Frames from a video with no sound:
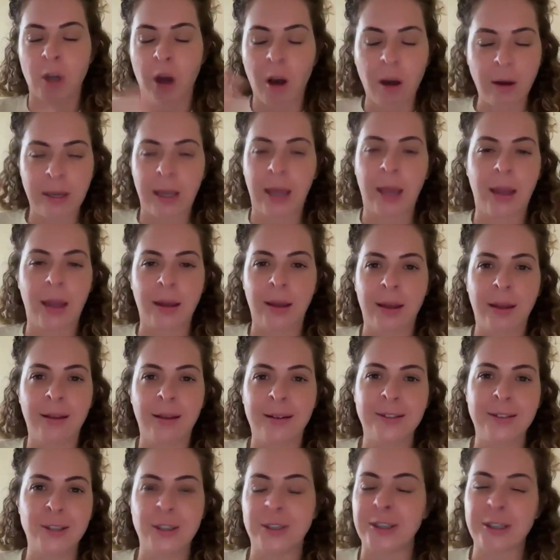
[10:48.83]
Talking
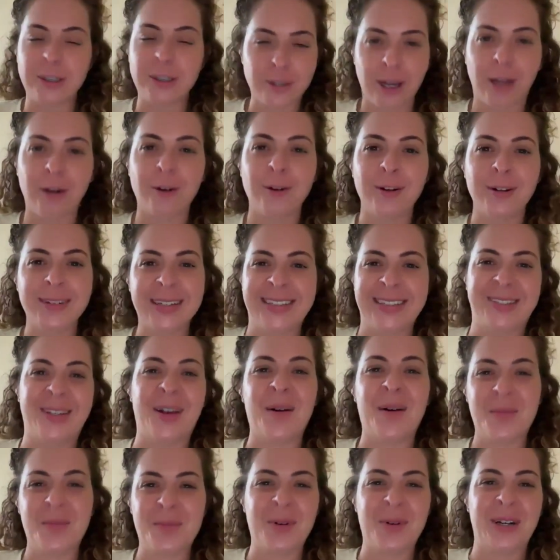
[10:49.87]
just in general is
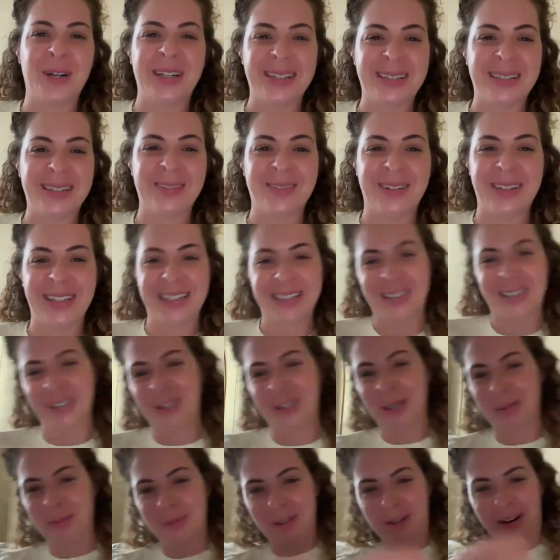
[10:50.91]
so important in
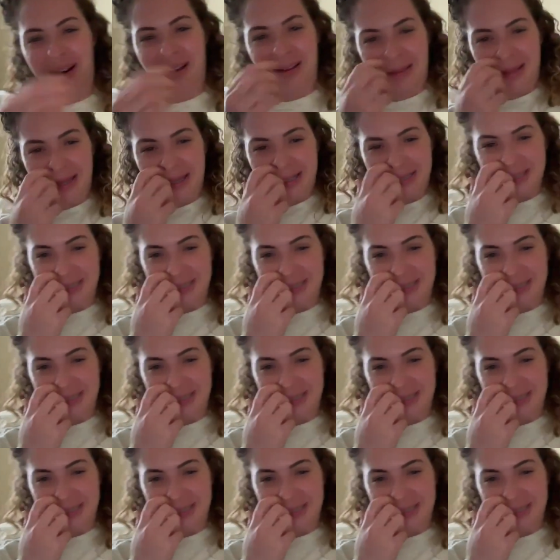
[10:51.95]
relationships around